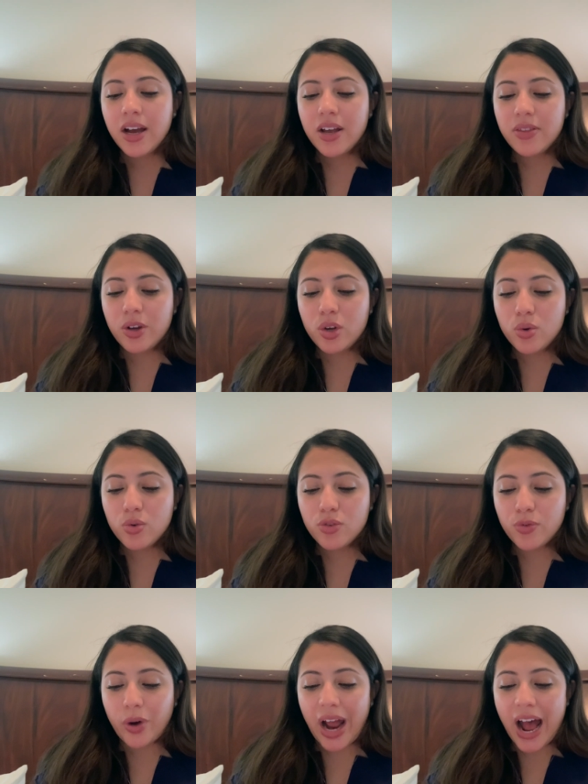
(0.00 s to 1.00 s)
They're used
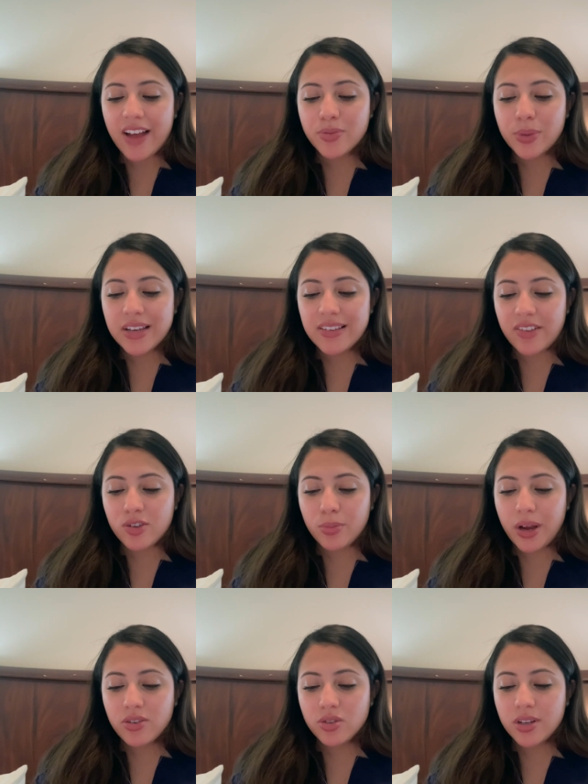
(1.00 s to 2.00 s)
for asthma
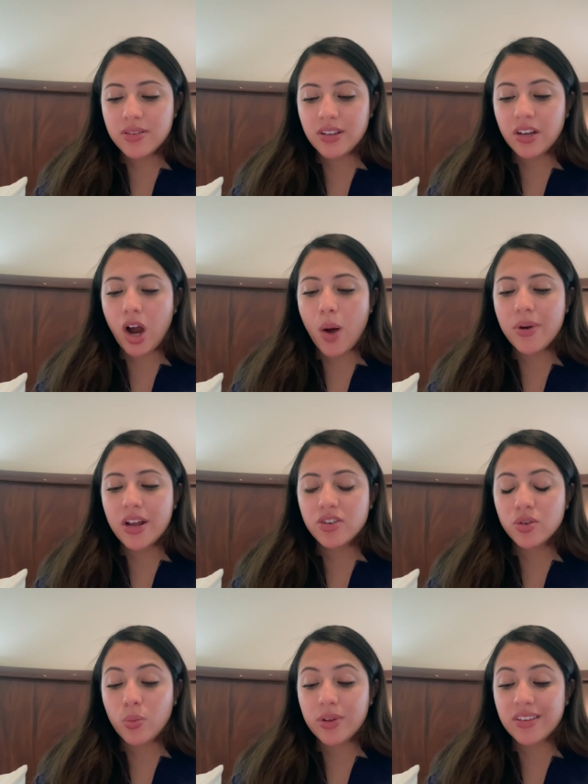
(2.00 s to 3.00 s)
exacerbations in
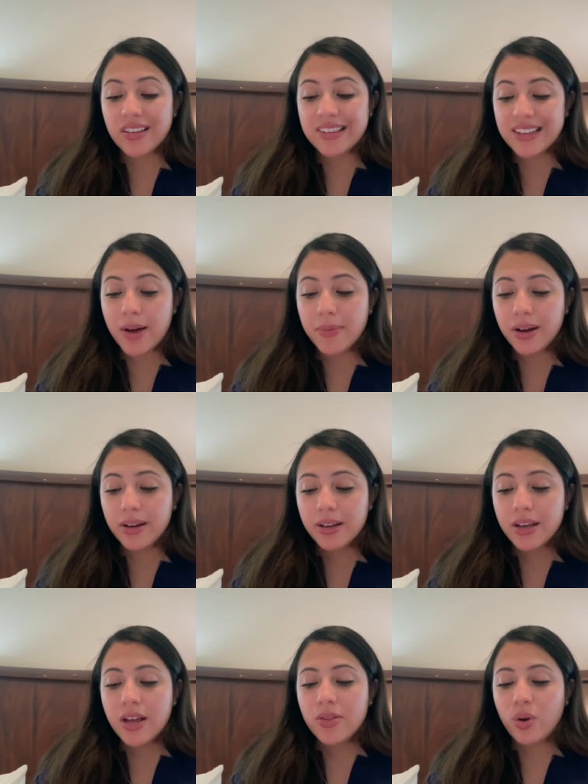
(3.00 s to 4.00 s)
combination with a SABA.
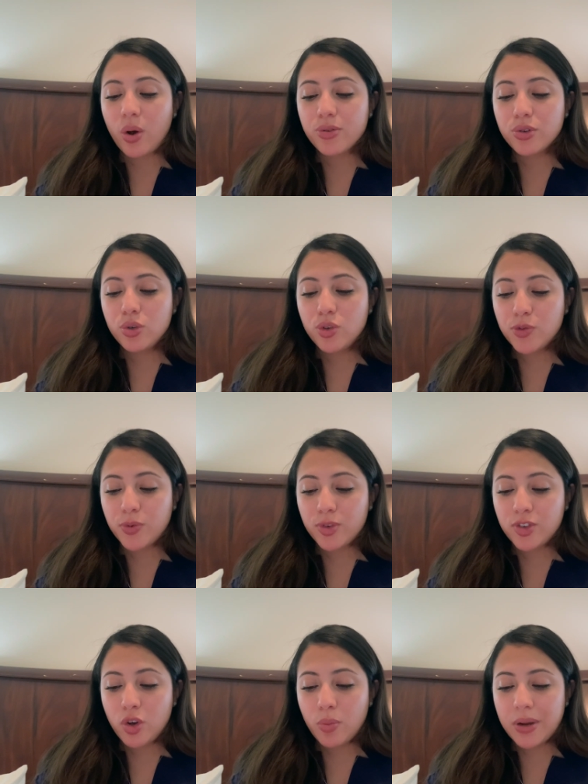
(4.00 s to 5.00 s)
They're also used for
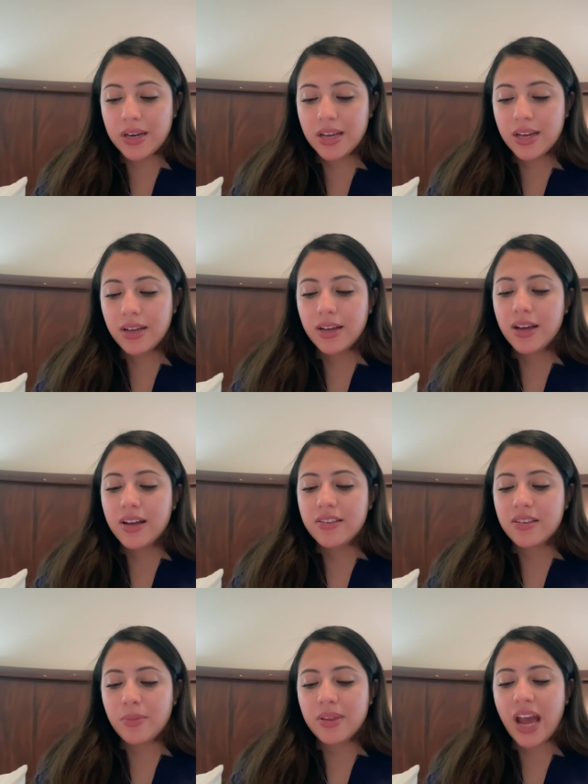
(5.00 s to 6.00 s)
COPD.
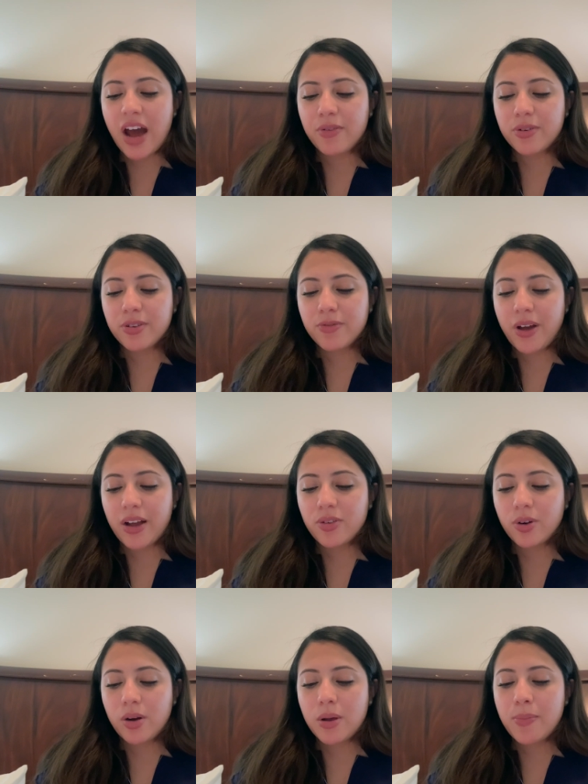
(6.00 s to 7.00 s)
Some of the adverse effects are
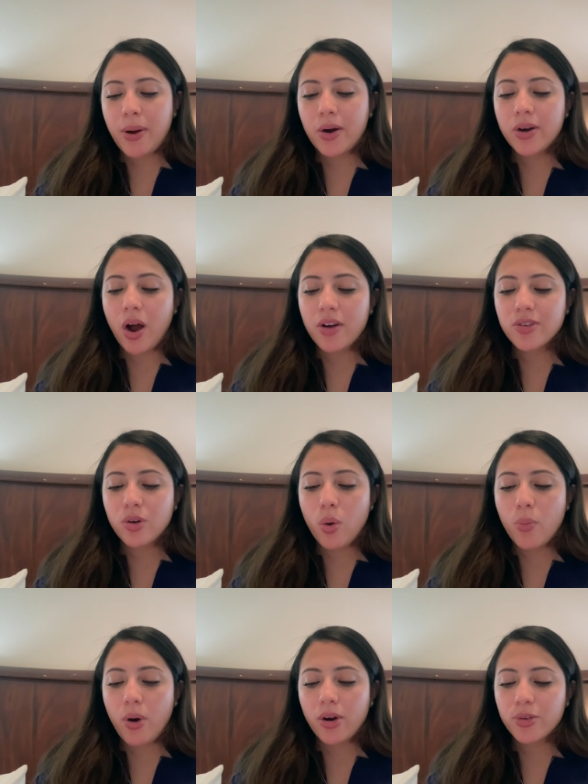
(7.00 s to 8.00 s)
going to be paradoxical
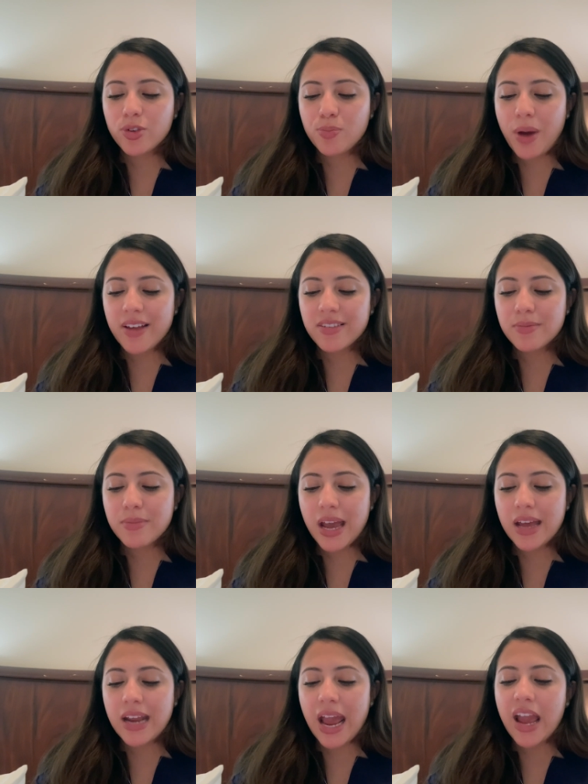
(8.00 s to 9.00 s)
bronchospasm
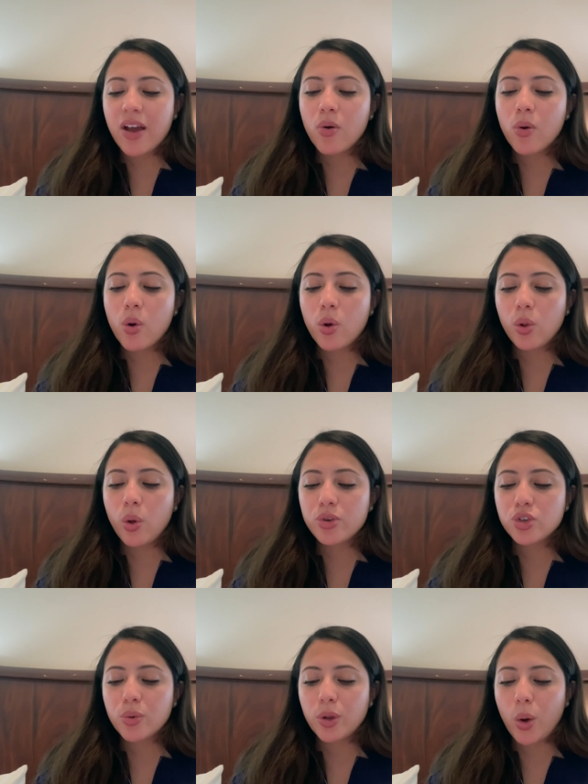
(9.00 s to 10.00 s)
and angle
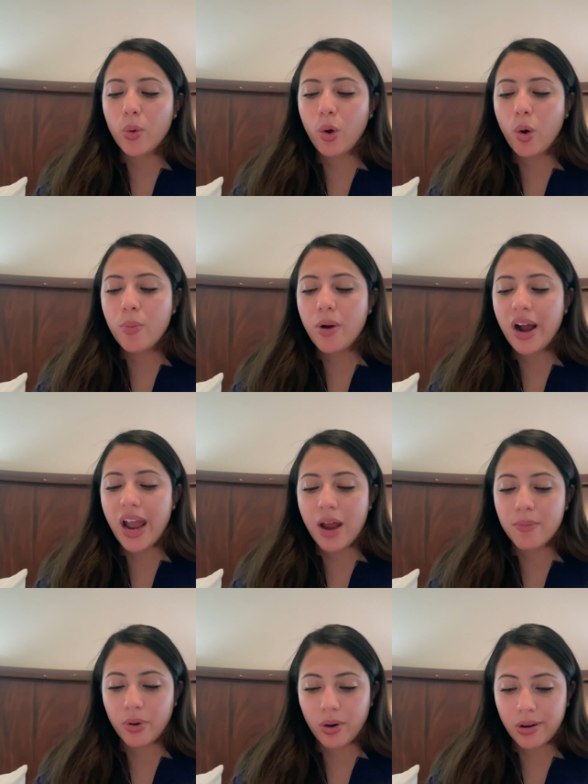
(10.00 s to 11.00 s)
closure glaucoma
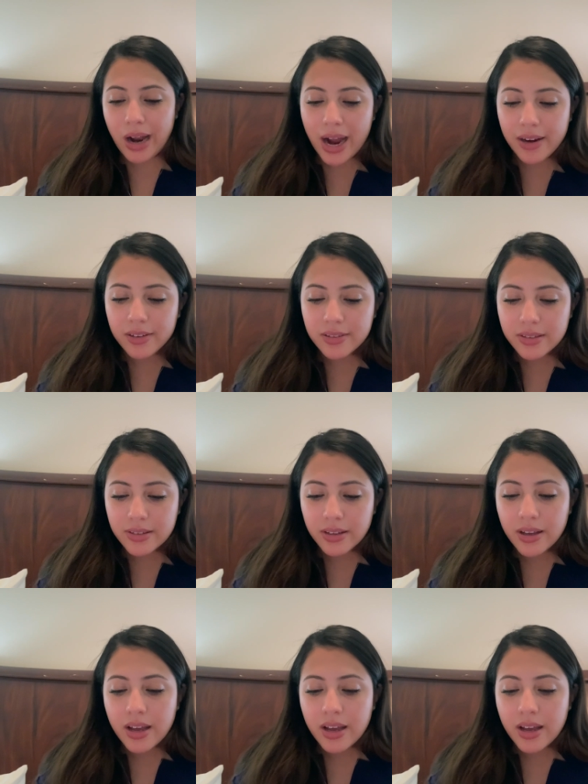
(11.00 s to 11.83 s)
and bronchitis.